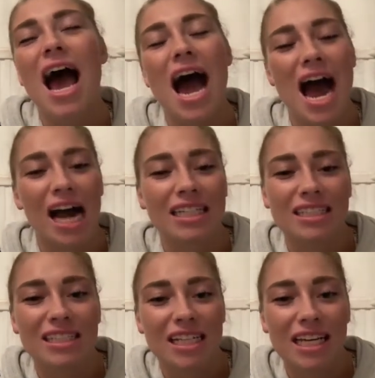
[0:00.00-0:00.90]
And
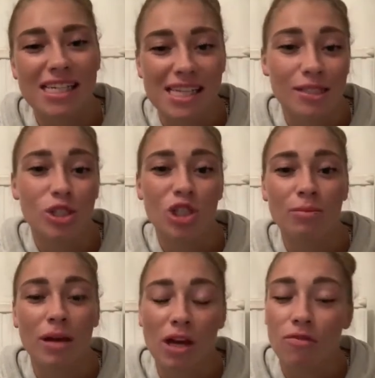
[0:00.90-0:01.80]
he said to
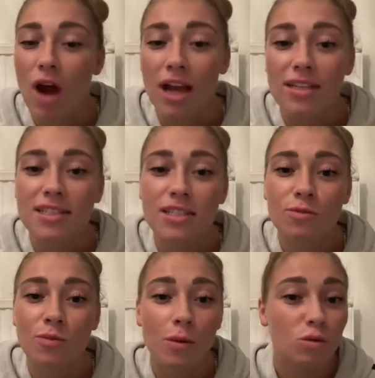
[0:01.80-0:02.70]
me, right,
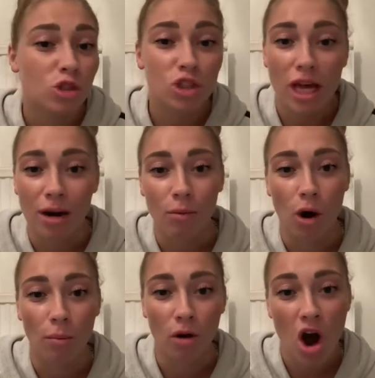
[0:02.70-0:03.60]
we're just going to put a
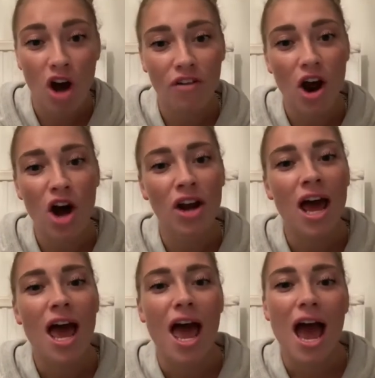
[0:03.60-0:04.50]
bra on
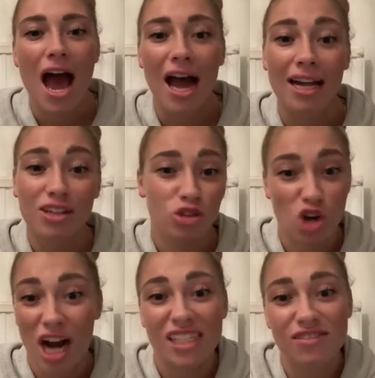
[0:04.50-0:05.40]
and
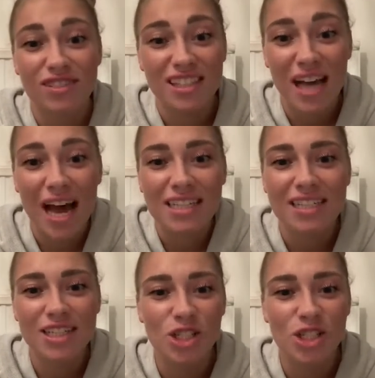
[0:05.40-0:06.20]
try different sizes.